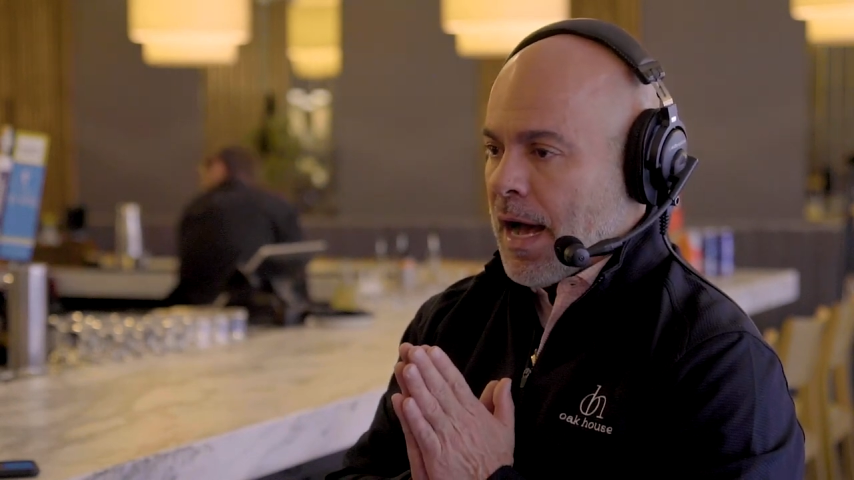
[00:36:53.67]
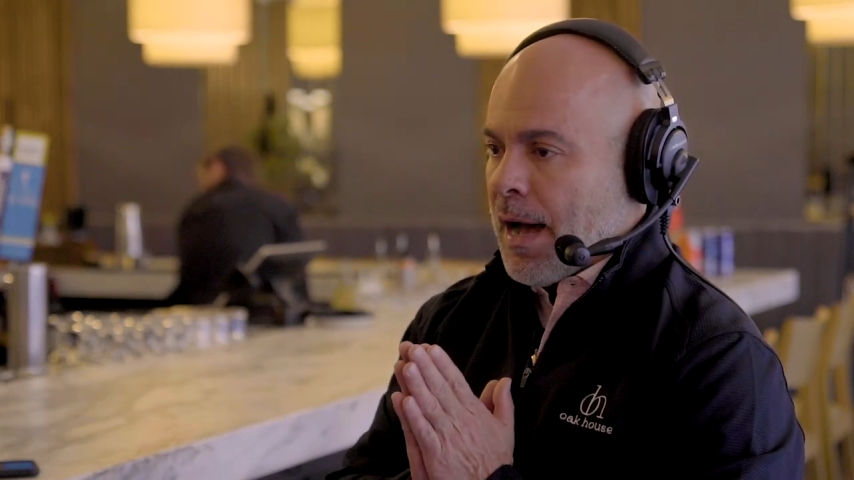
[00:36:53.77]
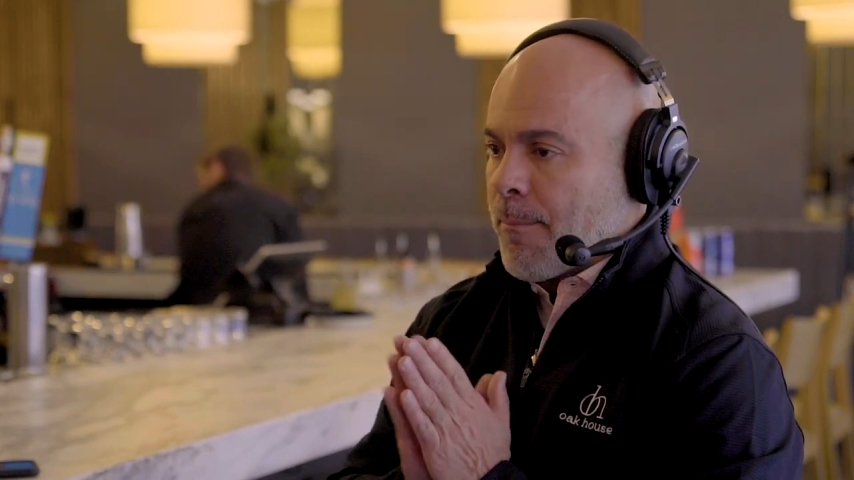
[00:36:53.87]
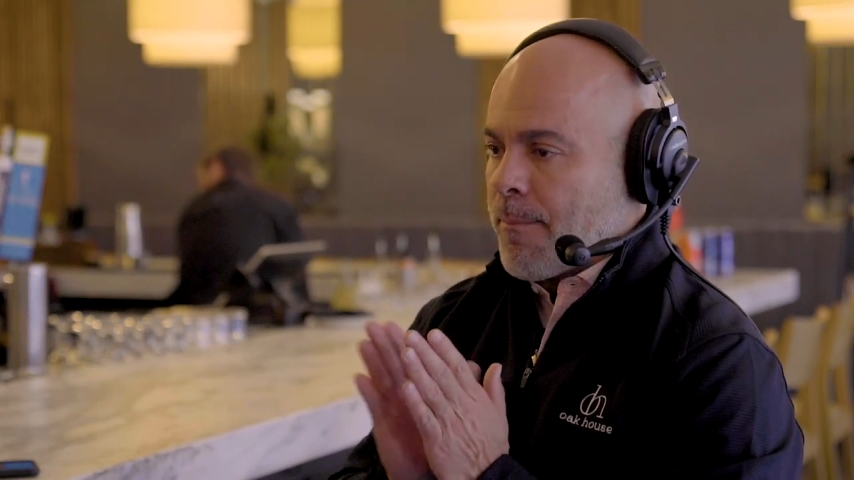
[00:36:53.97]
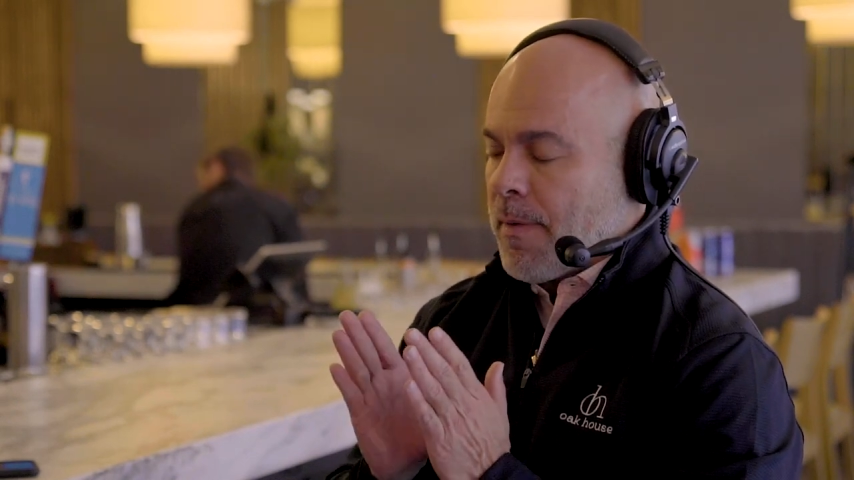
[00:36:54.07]

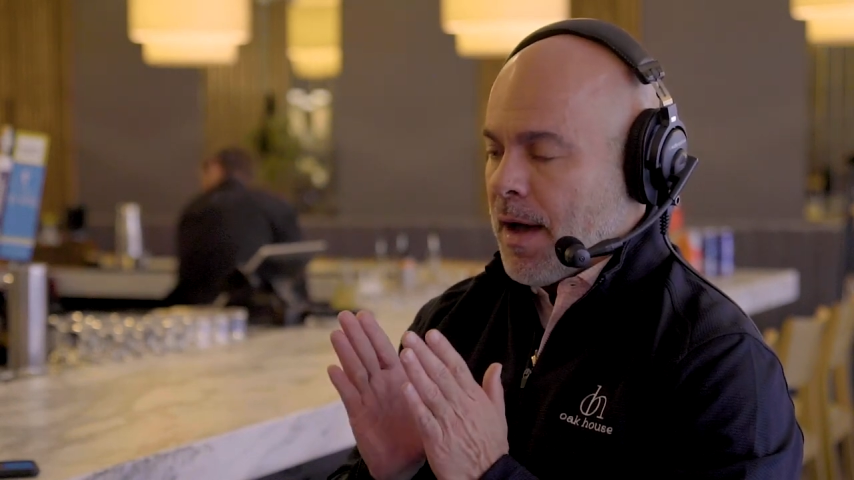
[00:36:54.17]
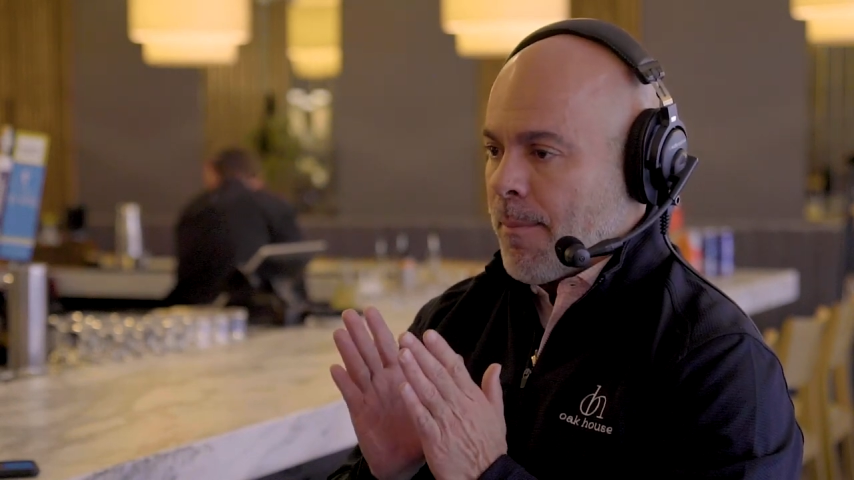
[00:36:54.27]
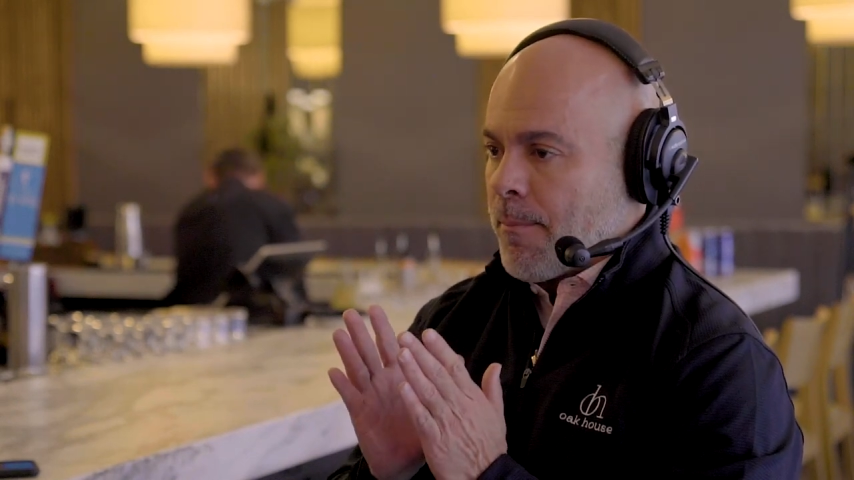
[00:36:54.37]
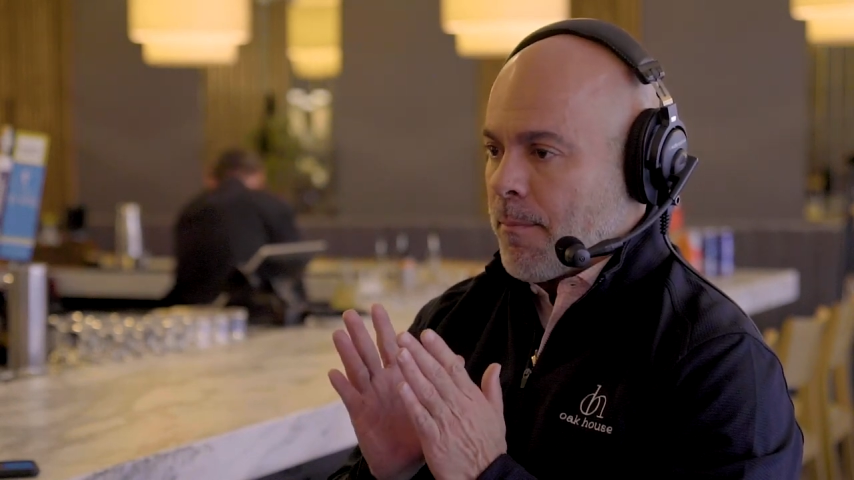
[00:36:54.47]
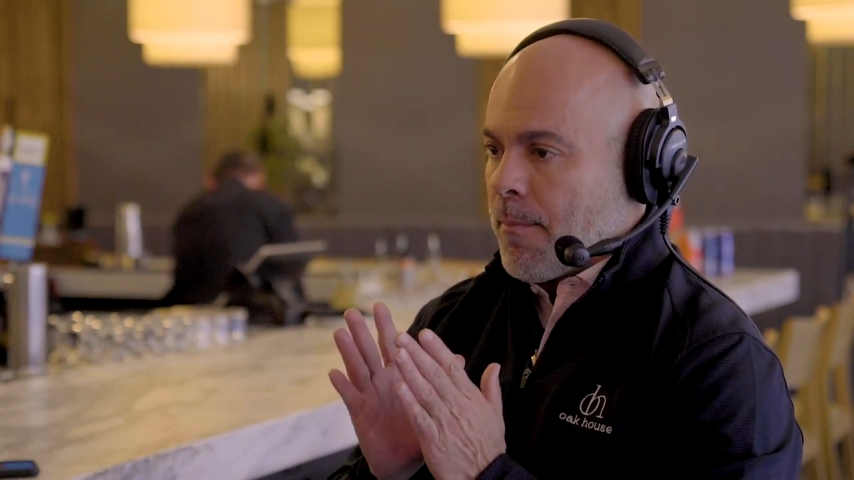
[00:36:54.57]
I'm,
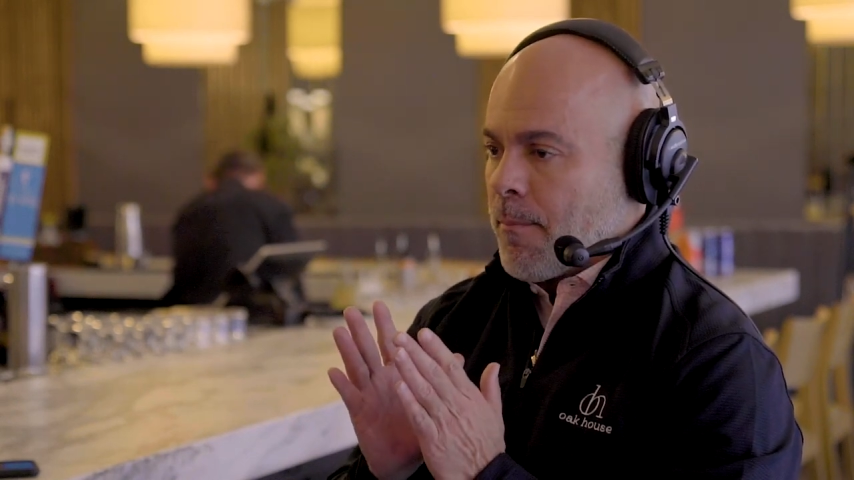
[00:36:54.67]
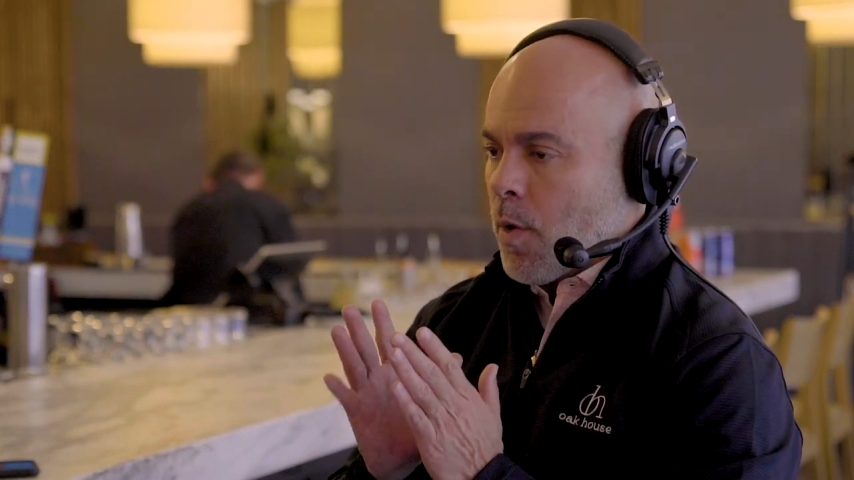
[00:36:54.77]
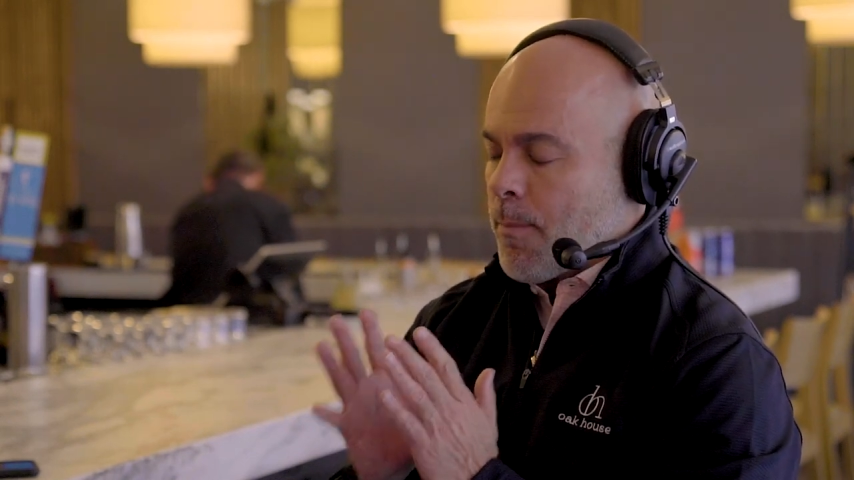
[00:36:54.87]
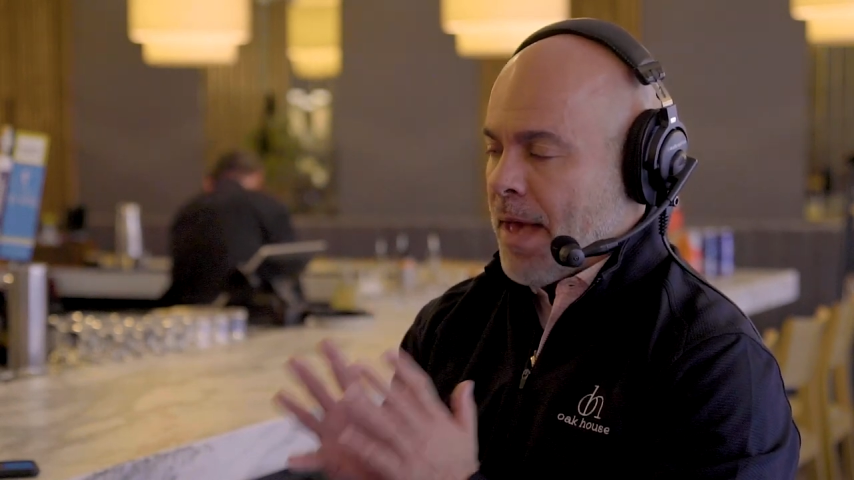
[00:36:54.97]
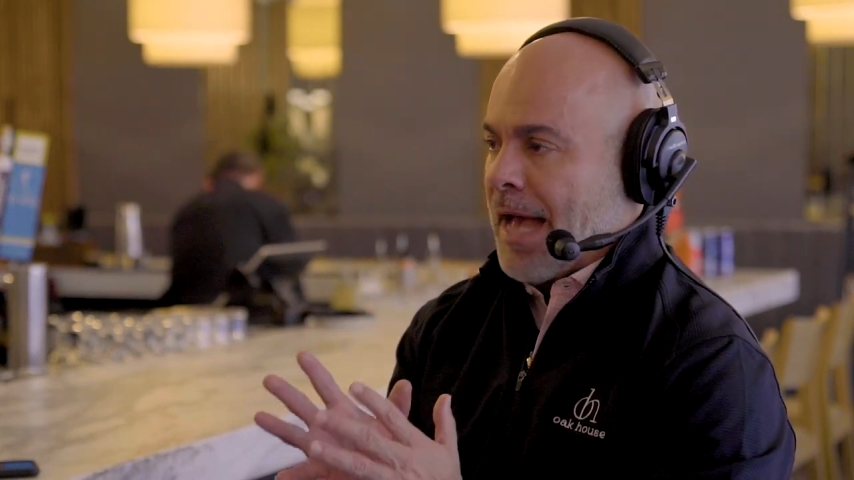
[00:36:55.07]
I'm
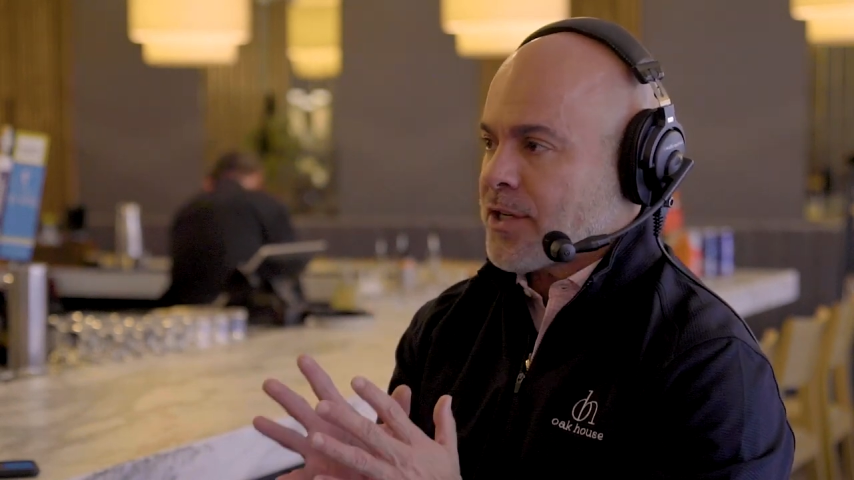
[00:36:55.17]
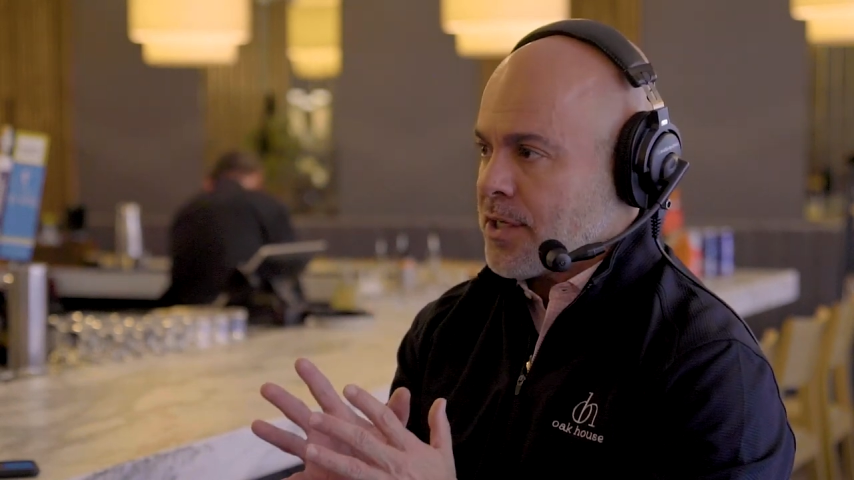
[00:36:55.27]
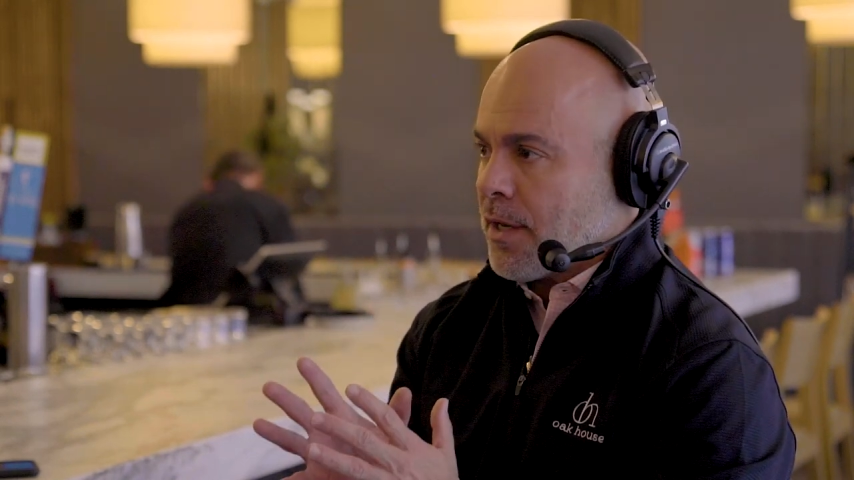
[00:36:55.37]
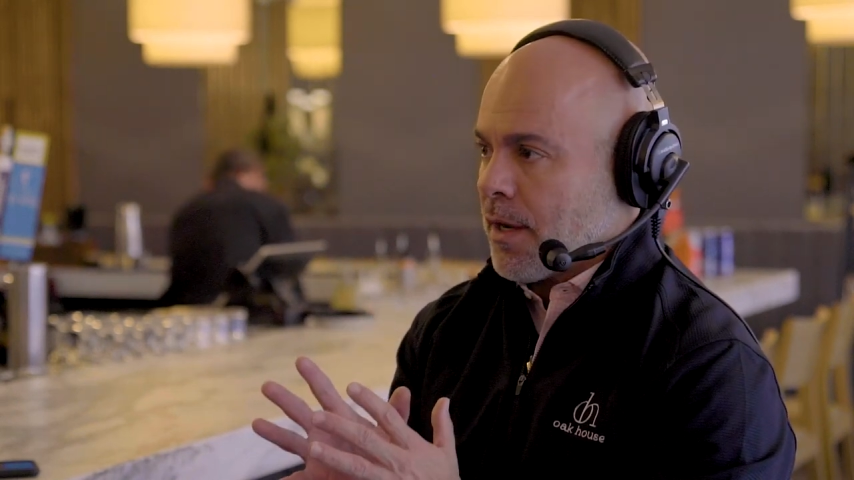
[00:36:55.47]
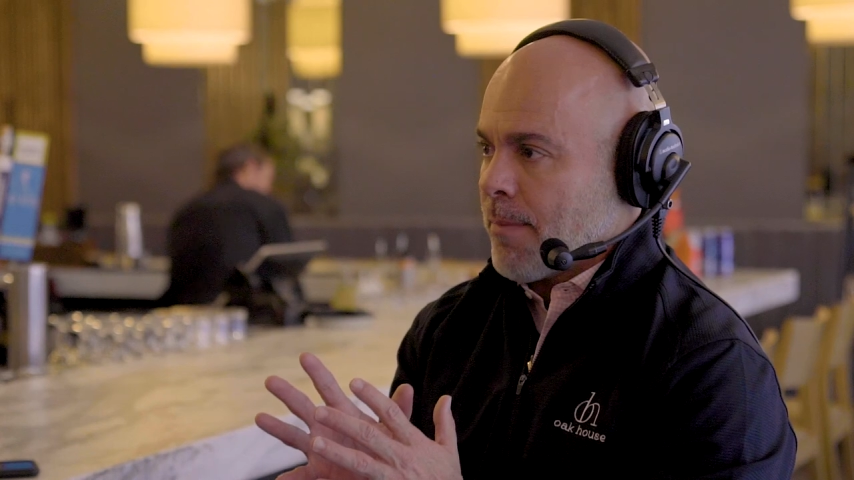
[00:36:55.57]
more passionate